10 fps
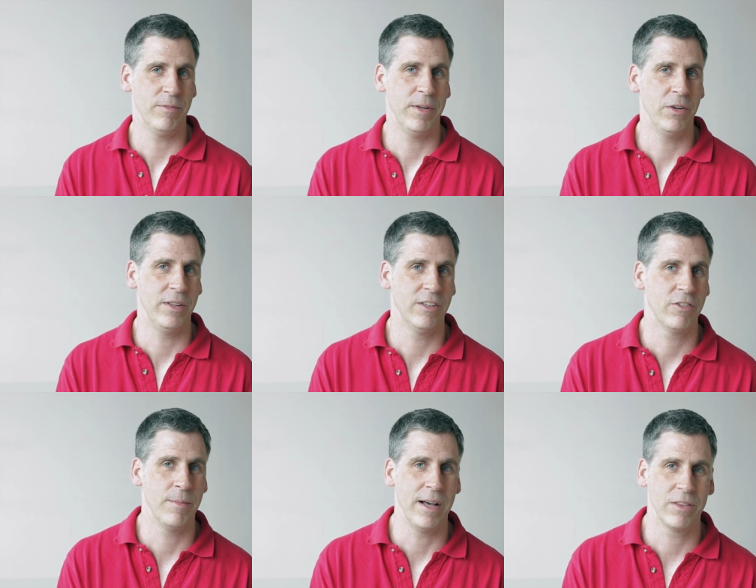we've been doing this
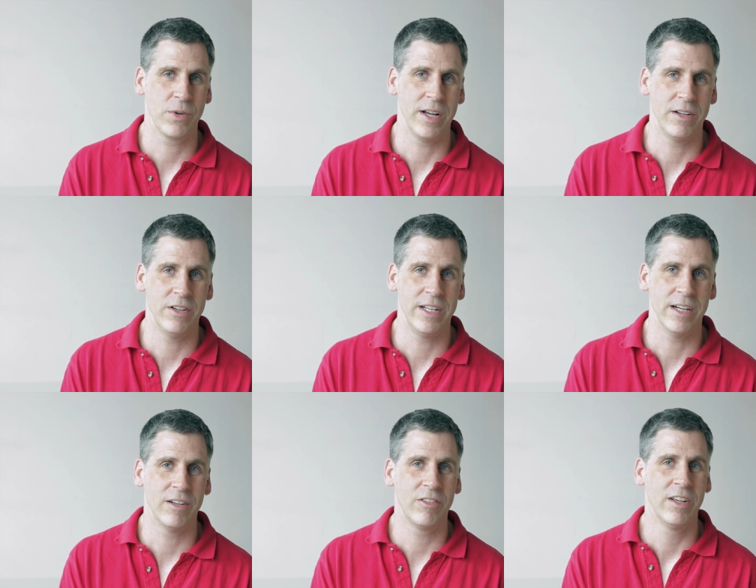for about 300
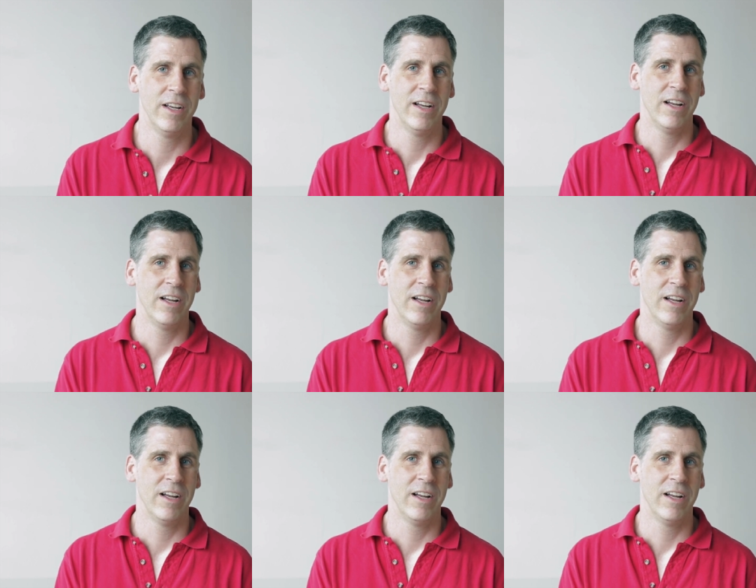years.